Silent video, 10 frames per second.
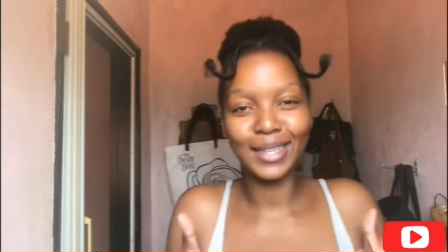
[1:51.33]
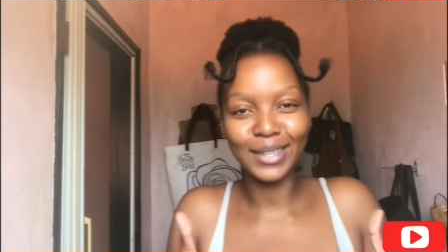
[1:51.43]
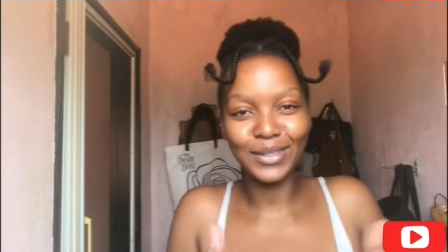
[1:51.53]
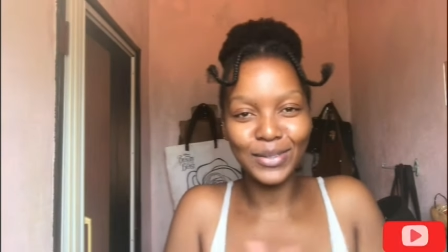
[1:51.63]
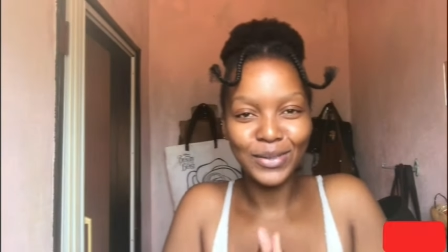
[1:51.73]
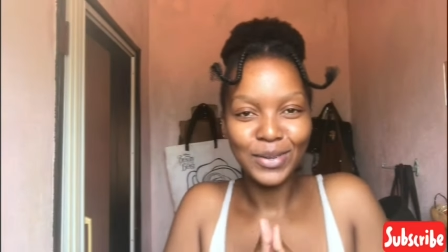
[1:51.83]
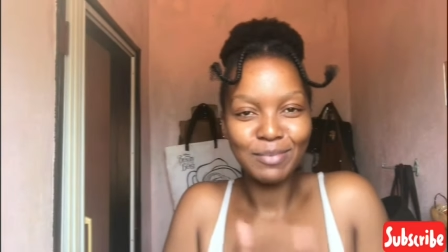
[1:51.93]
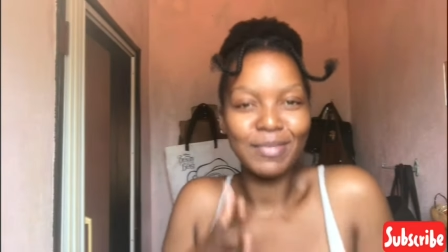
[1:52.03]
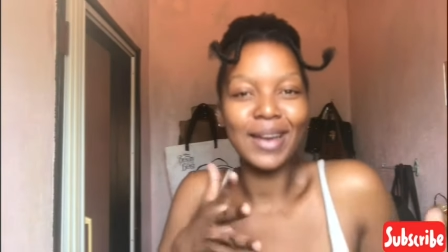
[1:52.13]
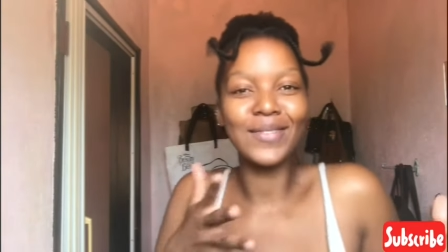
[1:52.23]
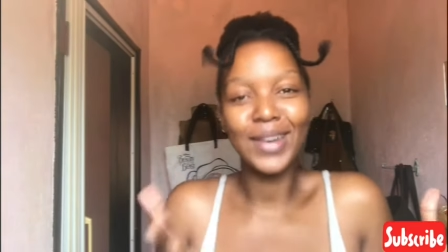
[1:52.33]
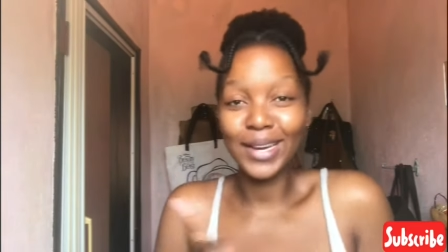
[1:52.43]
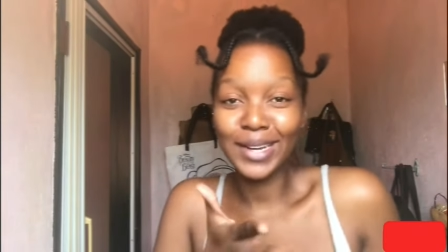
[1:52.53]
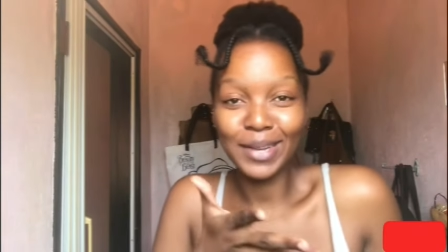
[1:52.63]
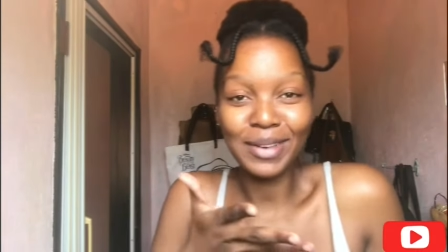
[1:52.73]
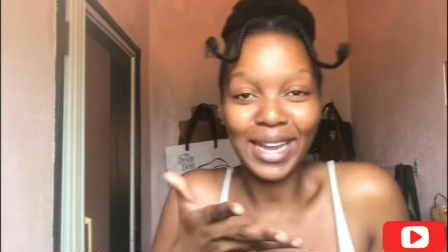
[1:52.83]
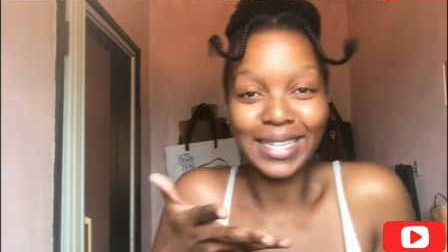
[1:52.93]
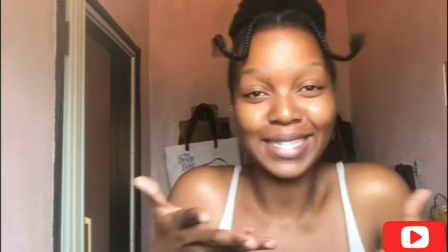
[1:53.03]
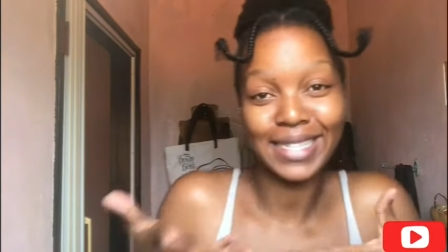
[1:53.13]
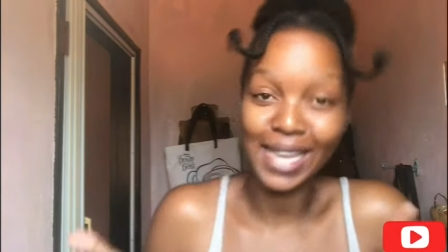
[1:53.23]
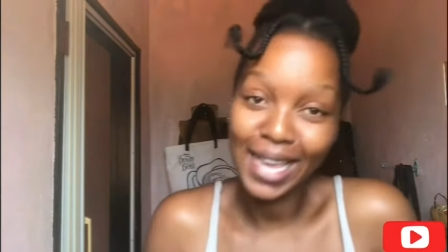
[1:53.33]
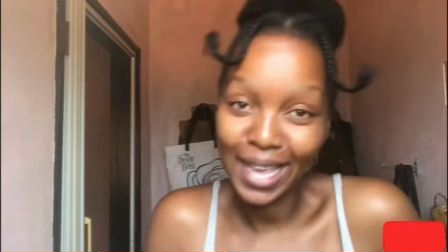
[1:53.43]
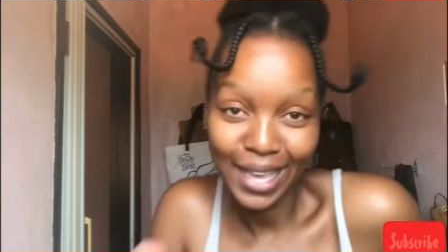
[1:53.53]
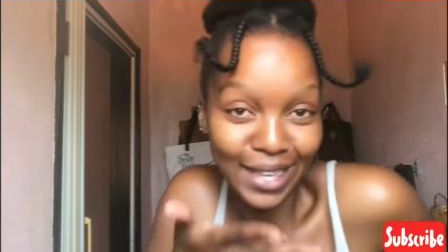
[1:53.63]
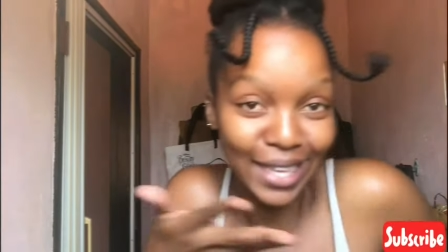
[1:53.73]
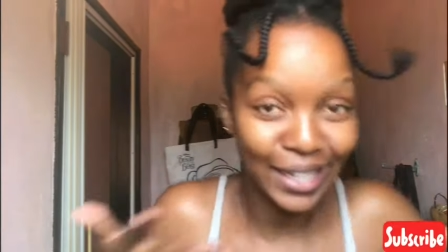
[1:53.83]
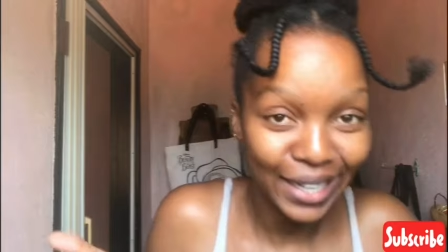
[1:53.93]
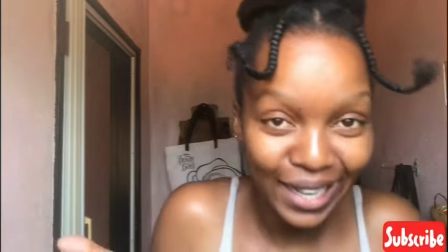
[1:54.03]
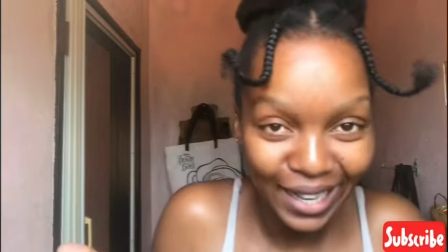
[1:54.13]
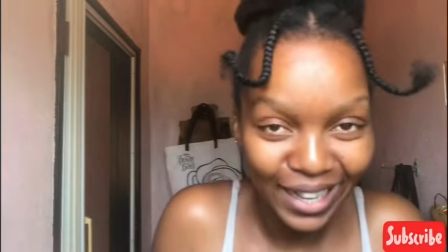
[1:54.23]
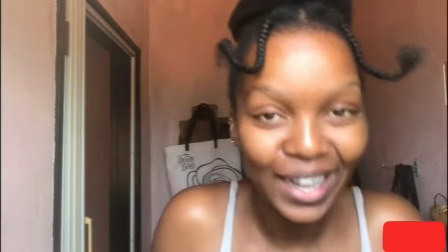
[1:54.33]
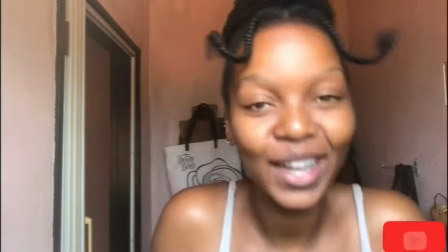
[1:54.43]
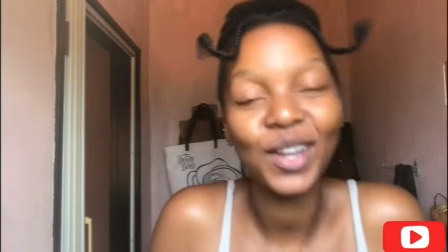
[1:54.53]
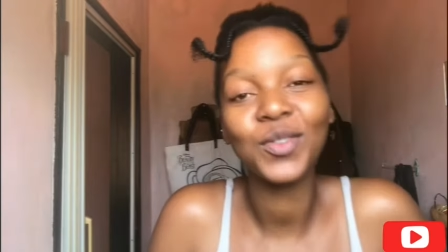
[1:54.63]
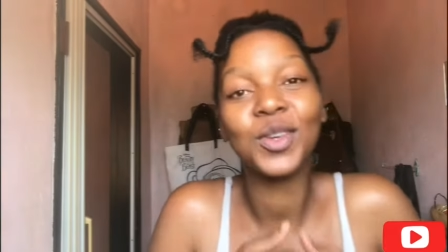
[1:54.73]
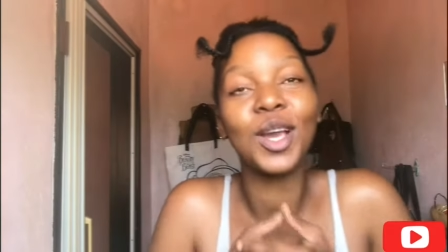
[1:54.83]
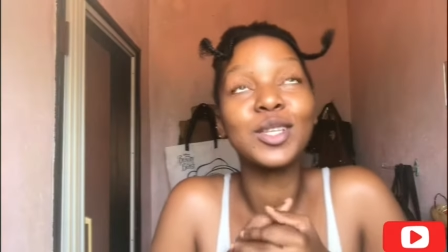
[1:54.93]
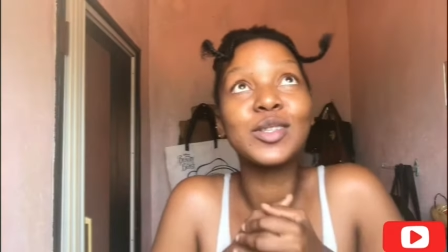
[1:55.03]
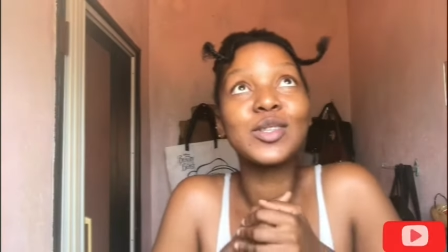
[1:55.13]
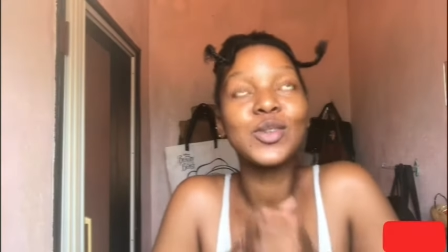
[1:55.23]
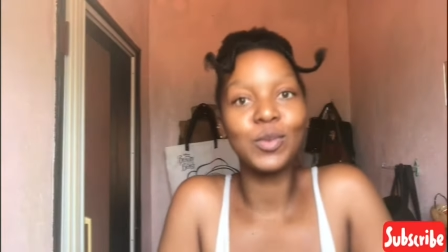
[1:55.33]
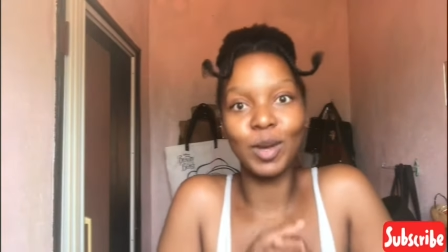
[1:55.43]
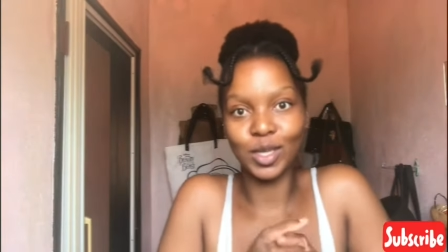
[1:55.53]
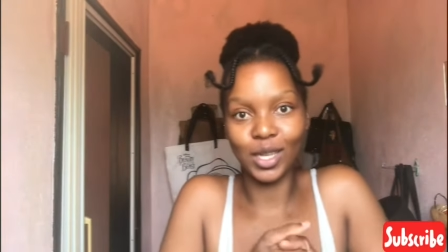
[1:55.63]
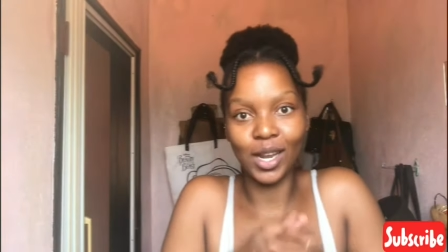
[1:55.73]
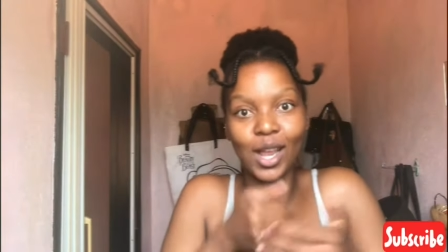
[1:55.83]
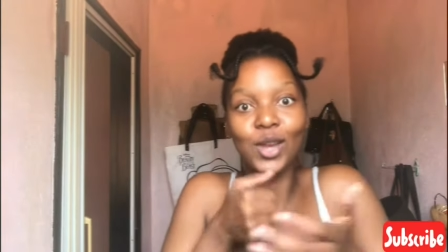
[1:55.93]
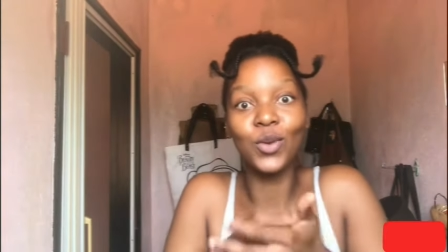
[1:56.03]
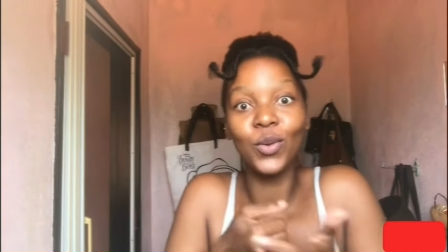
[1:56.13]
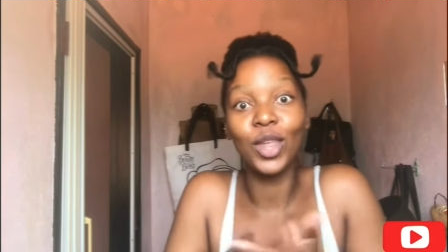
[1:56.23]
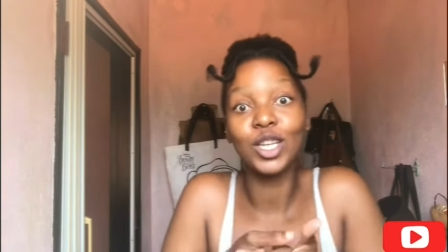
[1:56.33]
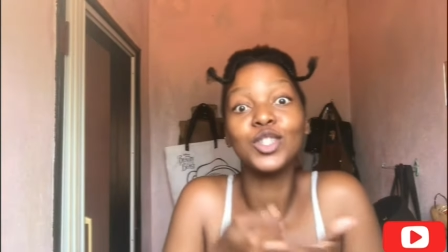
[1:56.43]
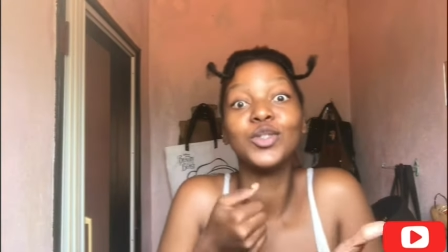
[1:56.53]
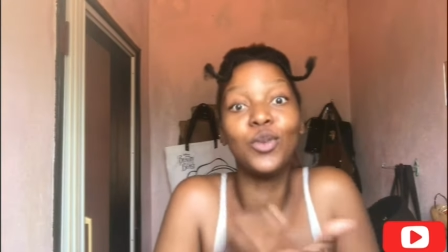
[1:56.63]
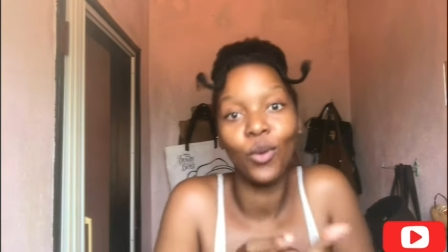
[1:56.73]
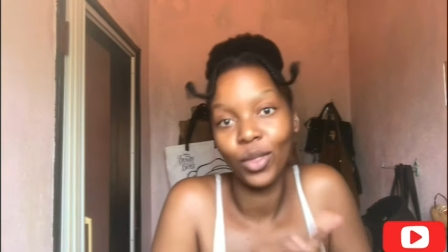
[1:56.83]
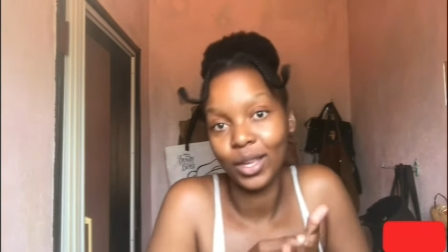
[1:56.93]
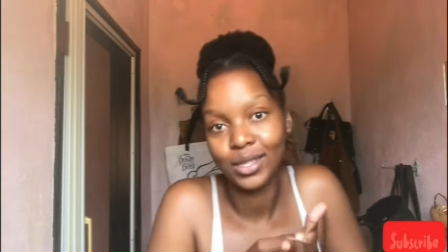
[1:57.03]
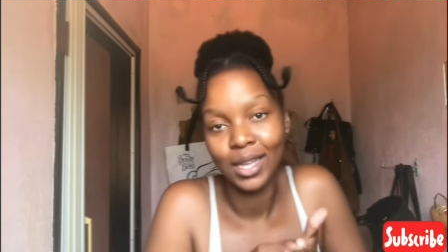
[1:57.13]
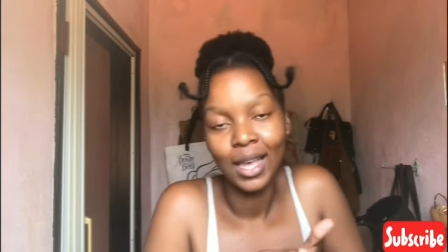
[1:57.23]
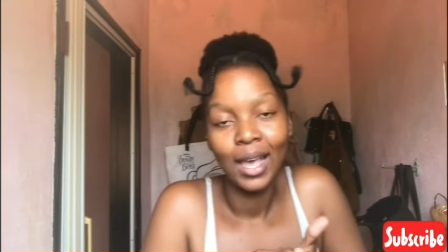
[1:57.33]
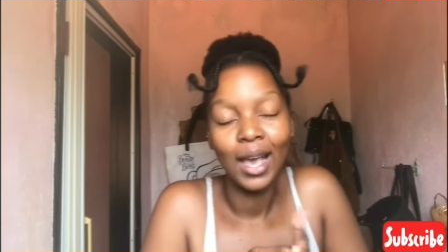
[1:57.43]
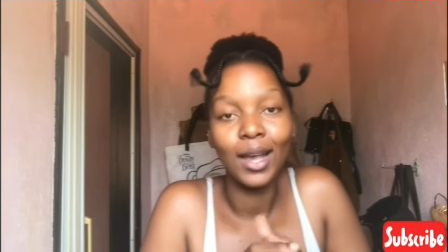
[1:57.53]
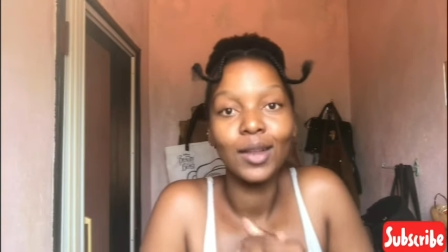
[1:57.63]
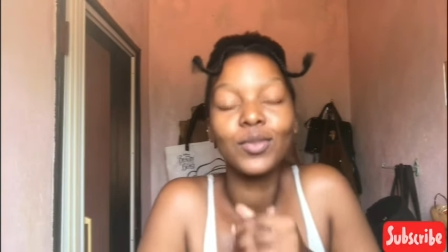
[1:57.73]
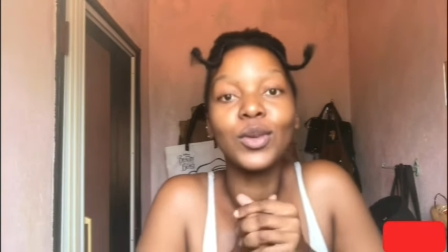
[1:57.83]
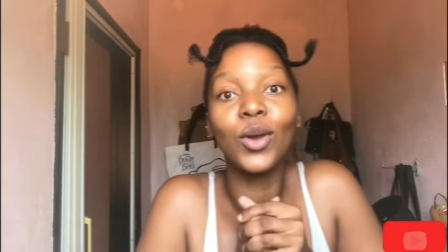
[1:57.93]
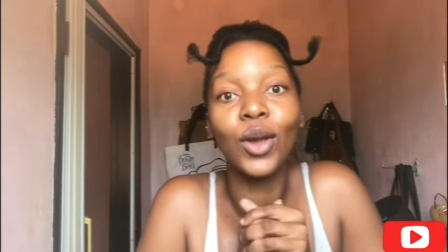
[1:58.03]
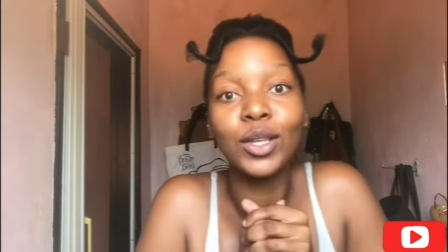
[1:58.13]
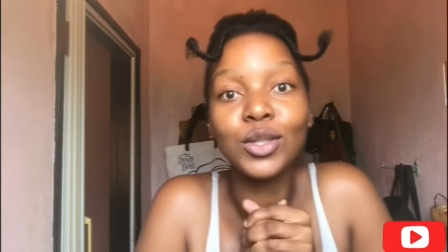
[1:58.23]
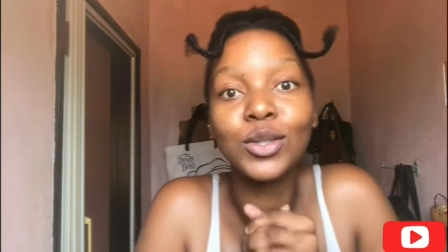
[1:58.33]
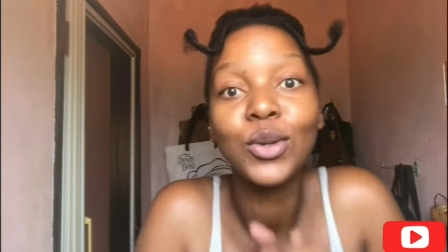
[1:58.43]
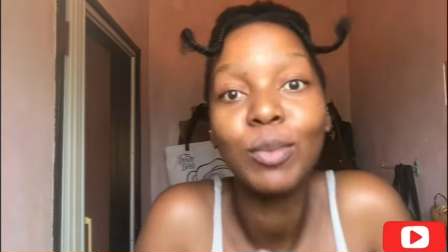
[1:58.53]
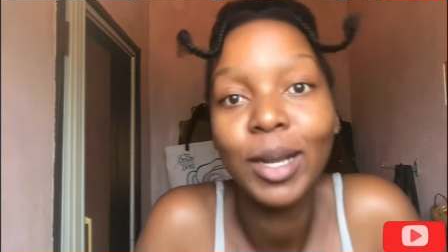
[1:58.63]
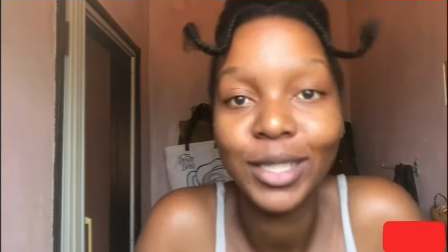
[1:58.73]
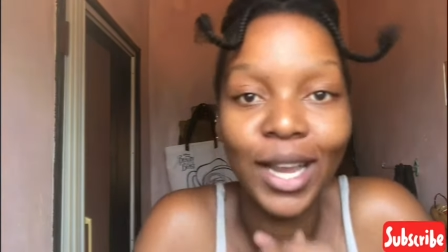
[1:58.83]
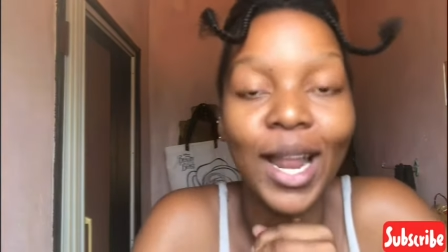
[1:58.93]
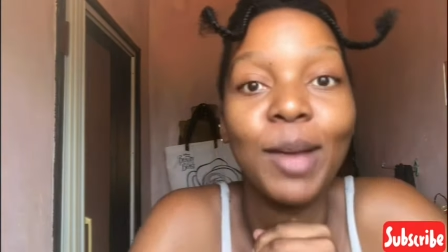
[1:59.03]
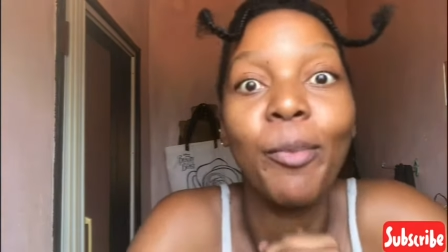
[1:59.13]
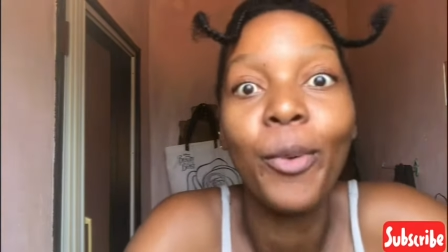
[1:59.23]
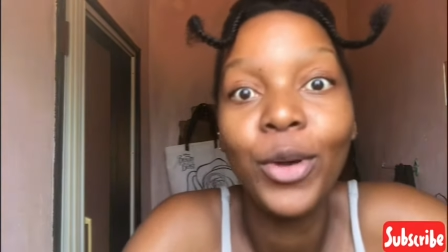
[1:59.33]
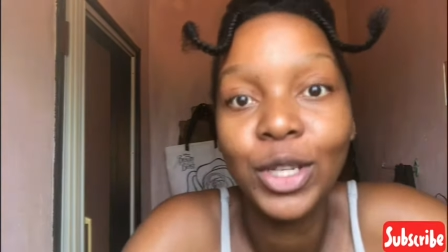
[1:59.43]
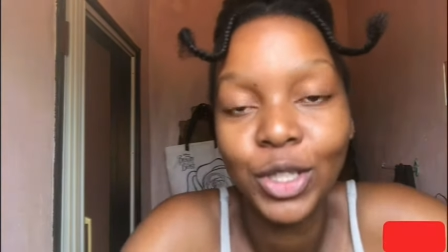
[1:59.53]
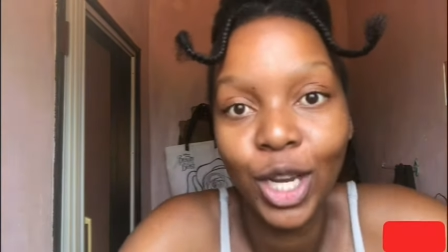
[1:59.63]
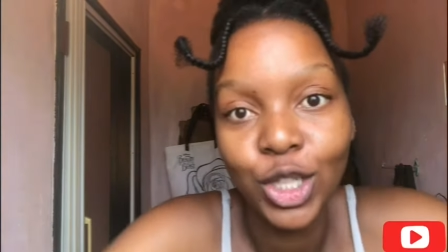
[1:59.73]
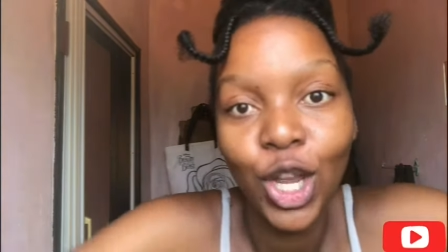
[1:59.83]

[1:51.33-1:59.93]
you know my regular my day Kira. I love you guys so much and I know that you know this. I love you guys so much and I appreciate